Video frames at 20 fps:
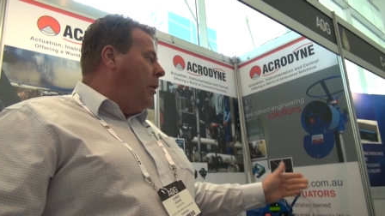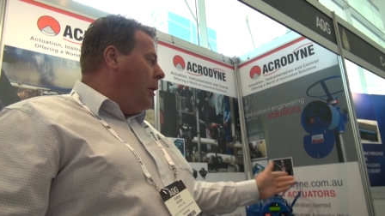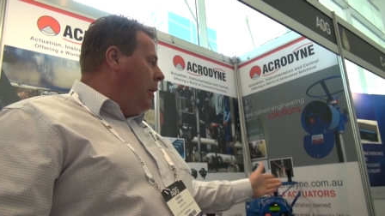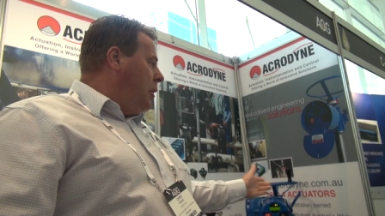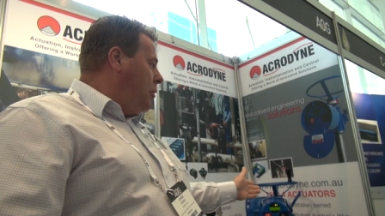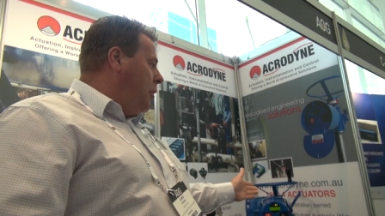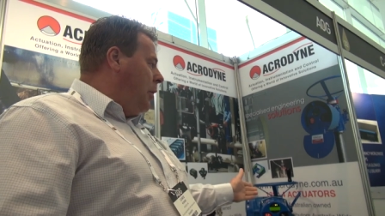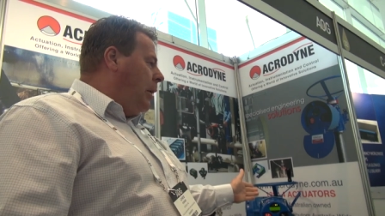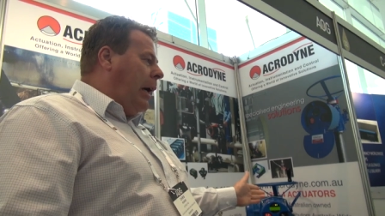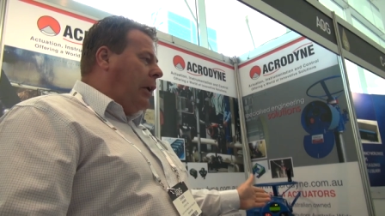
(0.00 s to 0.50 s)

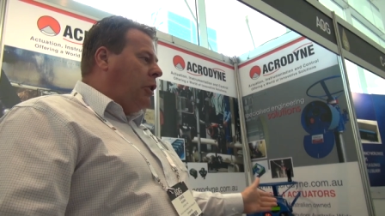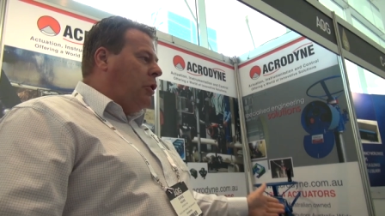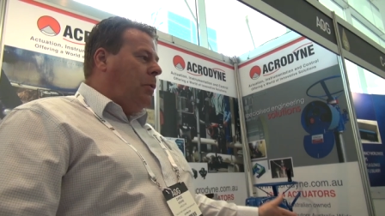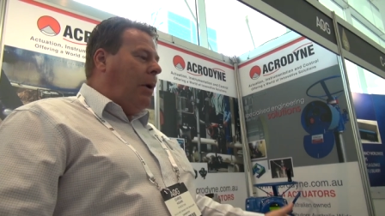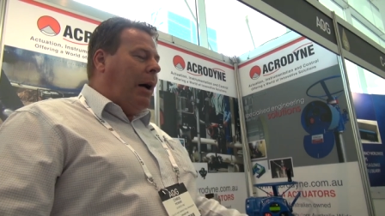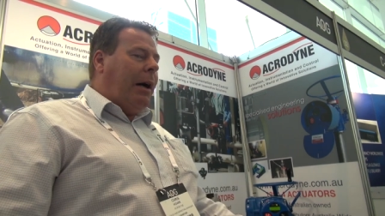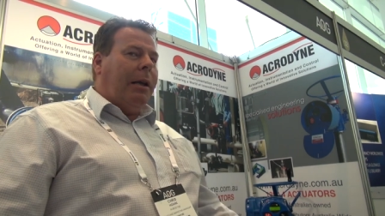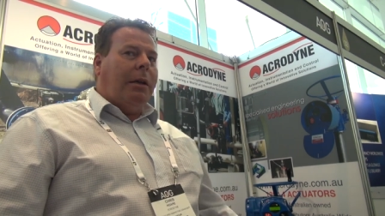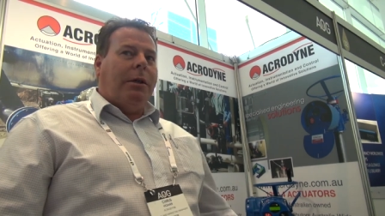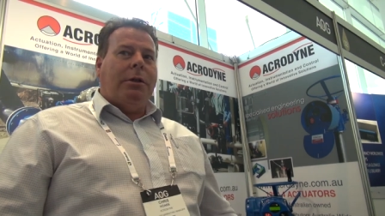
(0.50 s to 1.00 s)
multi-turn
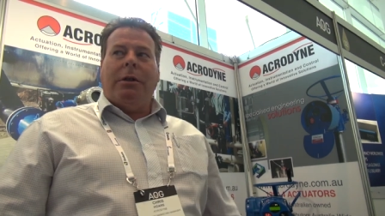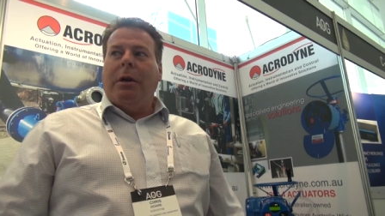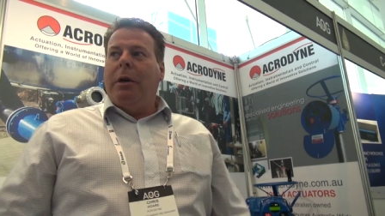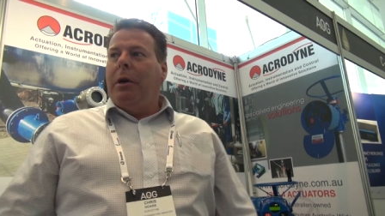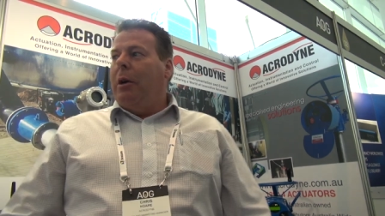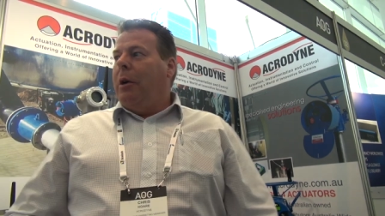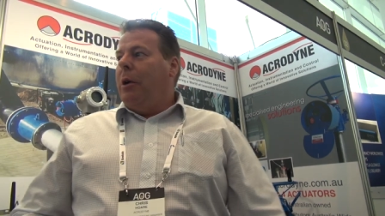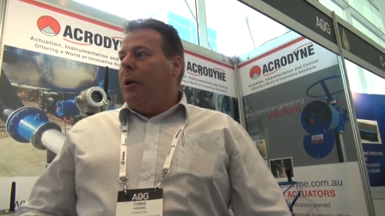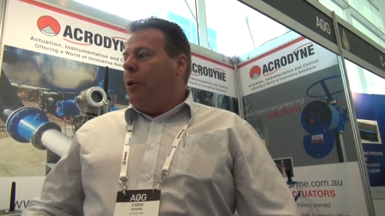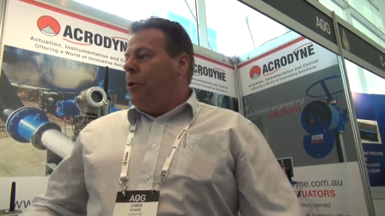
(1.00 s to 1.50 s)
actuators
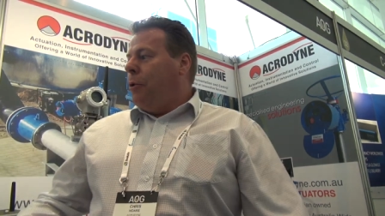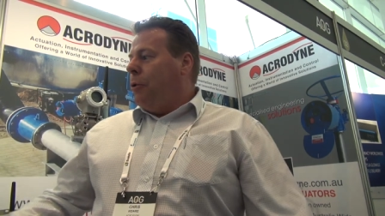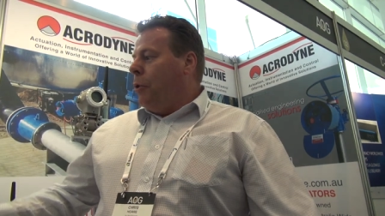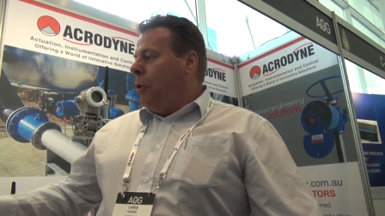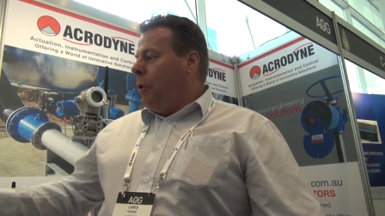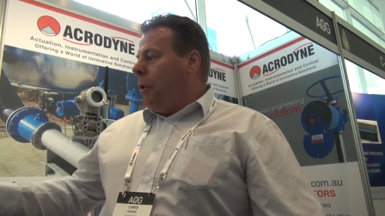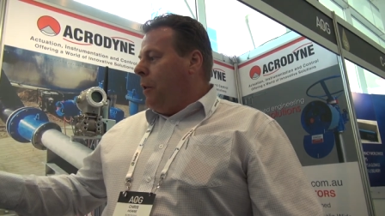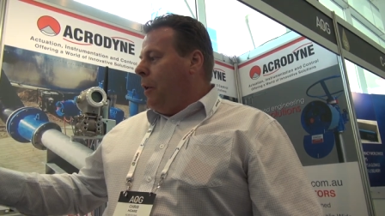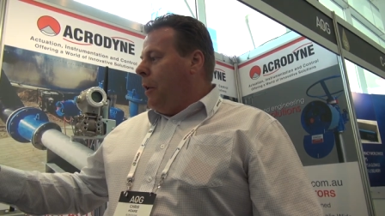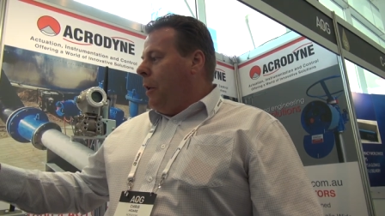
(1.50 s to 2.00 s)

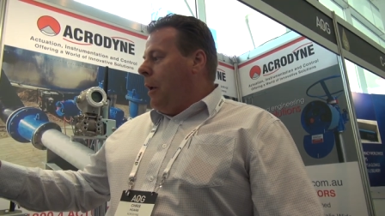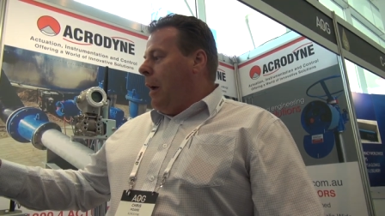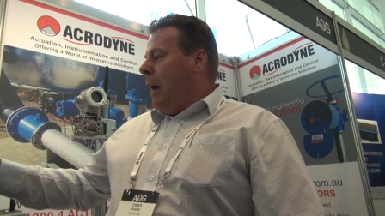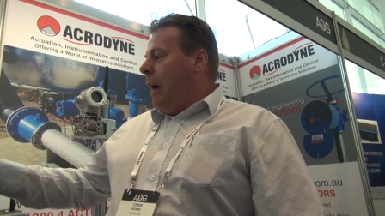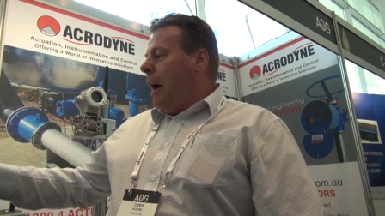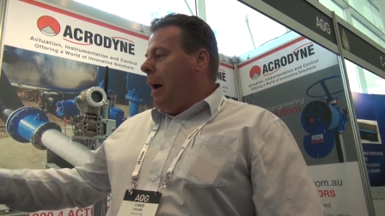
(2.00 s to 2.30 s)
through the